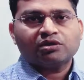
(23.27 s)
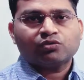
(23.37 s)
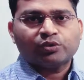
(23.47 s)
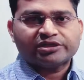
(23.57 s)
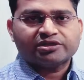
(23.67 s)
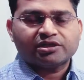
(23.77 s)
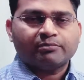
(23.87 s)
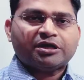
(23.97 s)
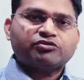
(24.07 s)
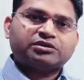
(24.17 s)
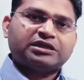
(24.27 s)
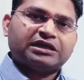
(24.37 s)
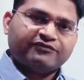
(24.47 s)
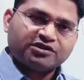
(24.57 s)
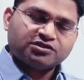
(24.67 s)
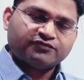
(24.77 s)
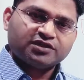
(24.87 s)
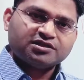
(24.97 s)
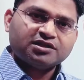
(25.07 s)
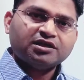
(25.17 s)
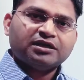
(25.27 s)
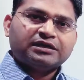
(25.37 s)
question about the levels of testing,